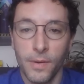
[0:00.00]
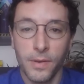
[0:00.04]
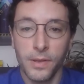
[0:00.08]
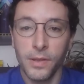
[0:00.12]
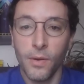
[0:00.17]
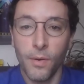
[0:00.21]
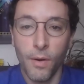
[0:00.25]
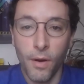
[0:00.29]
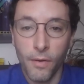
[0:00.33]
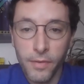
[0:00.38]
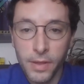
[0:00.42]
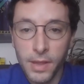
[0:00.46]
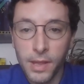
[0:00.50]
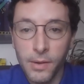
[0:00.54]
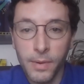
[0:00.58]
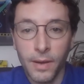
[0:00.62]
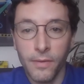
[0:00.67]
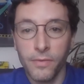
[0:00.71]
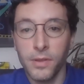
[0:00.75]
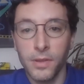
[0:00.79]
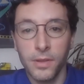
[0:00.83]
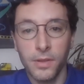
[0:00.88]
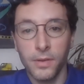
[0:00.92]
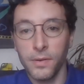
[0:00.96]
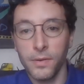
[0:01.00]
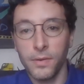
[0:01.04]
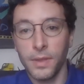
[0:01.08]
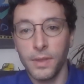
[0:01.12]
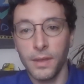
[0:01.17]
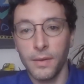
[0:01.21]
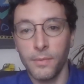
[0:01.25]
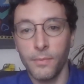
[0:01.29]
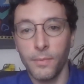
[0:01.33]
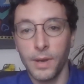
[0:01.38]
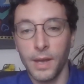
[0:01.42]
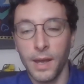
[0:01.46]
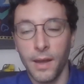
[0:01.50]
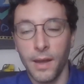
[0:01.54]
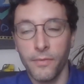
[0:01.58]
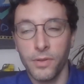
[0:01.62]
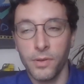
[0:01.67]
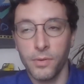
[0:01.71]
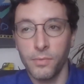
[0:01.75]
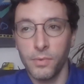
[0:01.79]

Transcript: you know, obviously we have to do that. We have